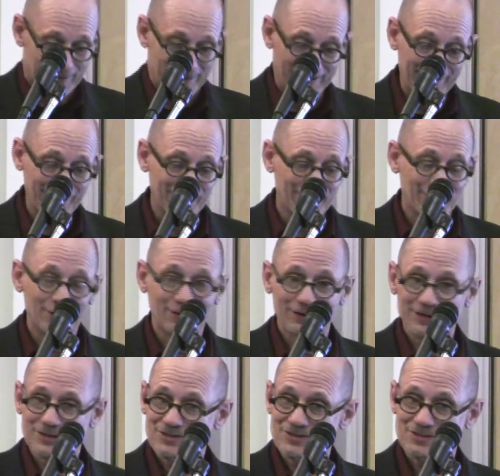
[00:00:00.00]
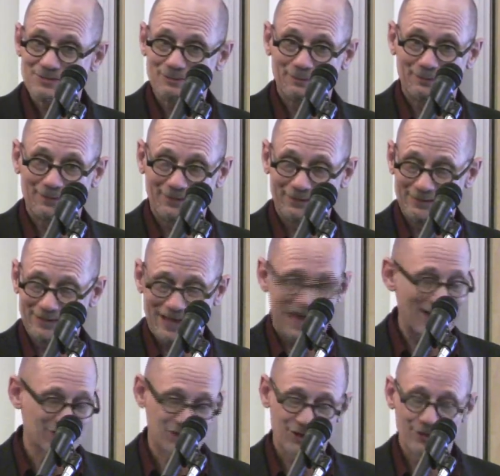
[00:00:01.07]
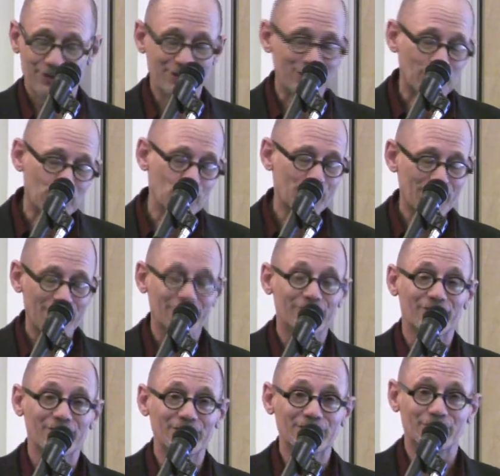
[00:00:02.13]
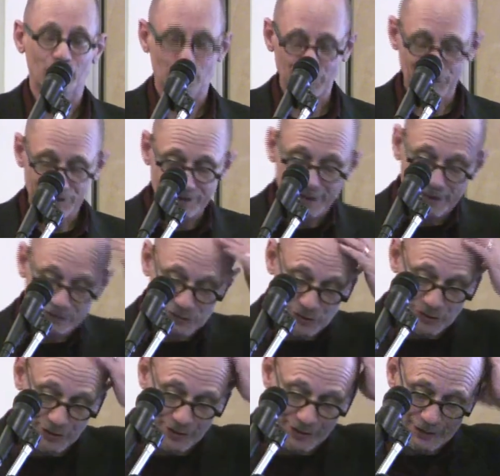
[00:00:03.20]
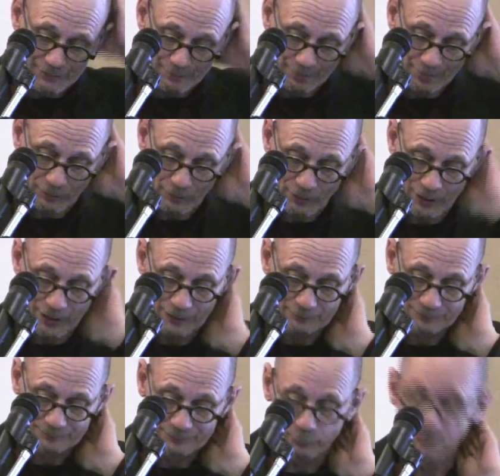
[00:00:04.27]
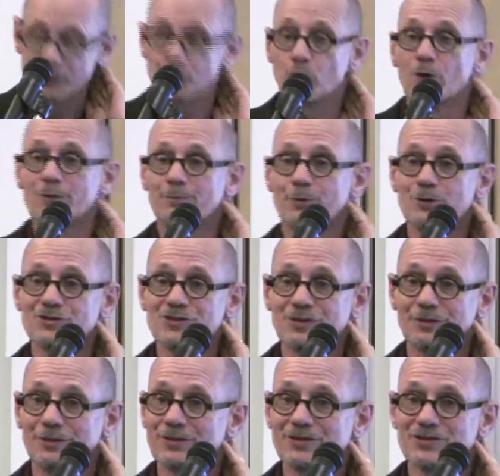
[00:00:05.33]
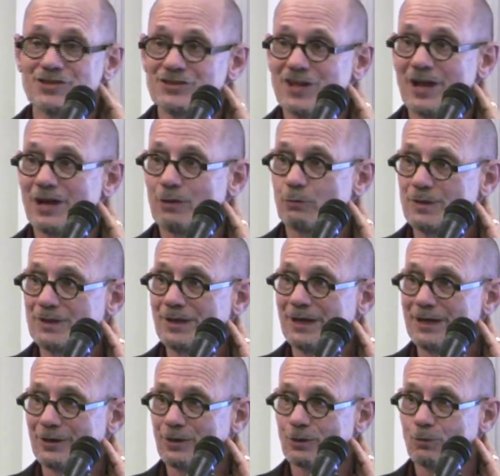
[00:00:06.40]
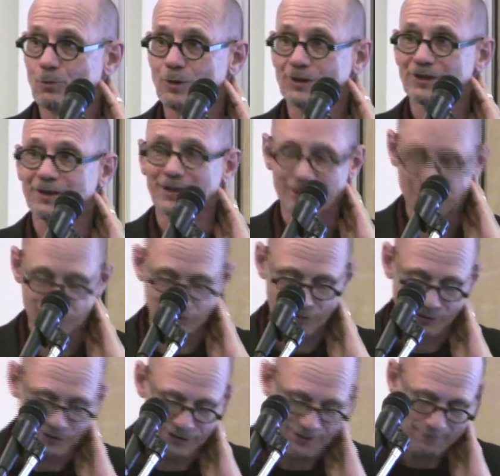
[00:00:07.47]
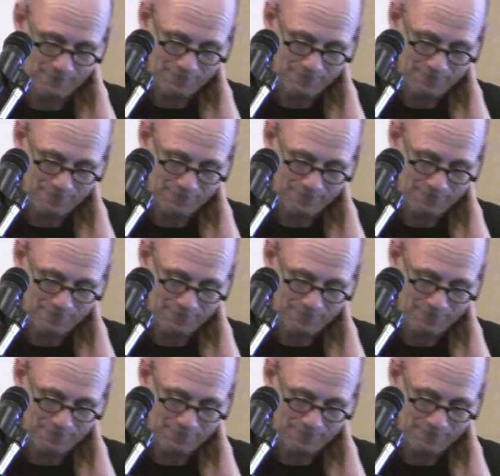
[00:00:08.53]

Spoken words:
Here is Algeria. Who would ever think of working in Algeria? We knew one person, and this is how we got our work in Algeria.